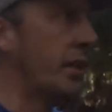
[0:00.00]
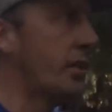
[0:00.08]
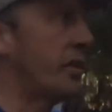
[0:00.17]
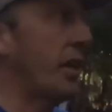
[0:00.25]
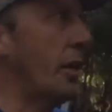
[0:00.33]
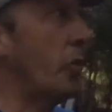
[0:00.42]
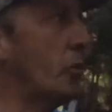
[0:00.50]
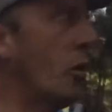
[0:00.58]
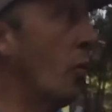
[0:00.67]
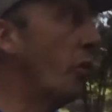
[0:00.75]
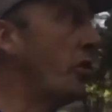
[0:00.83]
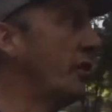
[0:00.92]
stay on
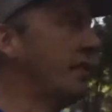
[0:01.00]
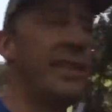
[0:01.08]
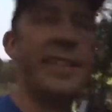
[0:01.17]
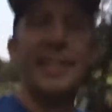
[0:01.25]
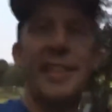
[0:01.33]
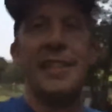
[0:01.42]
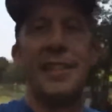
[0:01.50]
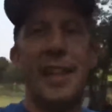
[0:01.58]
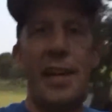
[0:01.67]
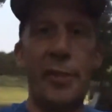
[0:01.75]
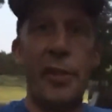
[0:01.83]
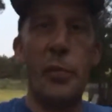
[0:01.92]
course.
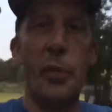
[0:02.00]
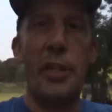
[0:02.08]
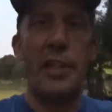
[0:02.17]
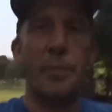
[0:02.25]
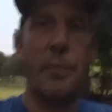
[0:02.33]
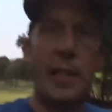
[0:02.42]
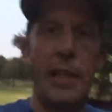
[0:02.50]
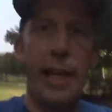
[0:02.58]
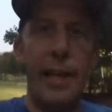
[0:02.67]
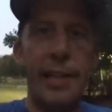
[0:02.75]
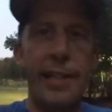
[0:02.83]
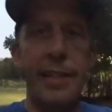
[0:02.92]
Have a good week. Be the
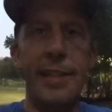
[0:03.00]
light.